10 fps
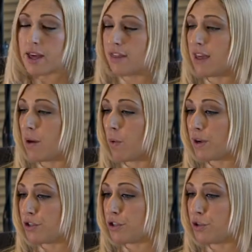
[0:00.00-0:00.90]
They
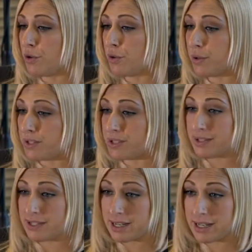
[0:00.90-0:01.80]
want to
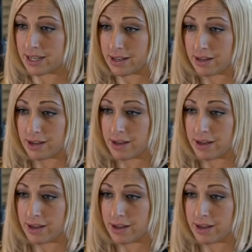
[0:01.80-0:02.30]
see,